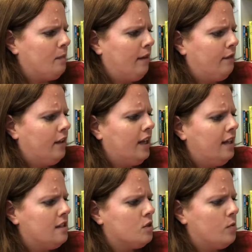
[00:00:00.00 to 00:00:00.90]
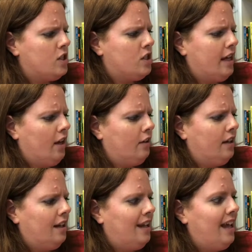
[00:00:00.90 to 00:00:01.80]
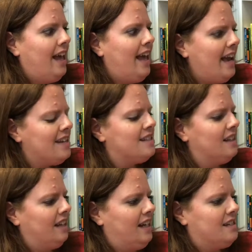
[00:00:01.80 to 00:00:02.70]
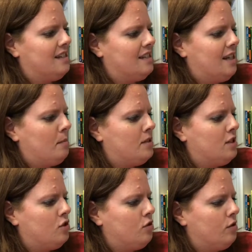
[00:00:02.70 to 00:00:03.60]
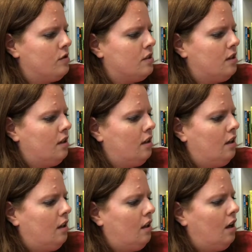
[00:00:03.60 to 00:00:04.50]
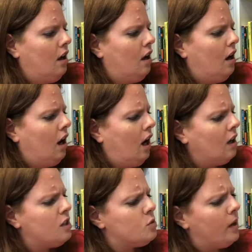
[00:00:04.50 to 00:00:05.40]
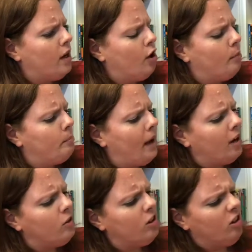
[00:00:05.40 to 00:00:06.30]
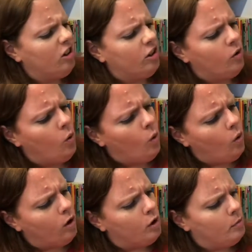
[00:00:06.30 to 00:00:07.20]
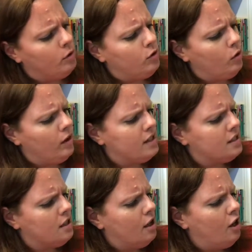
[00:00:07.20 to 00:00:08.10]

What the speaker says: by flicking the switch down. "Excellent," said Mrs. Jules. On his way home, Myron heard a horrible noise.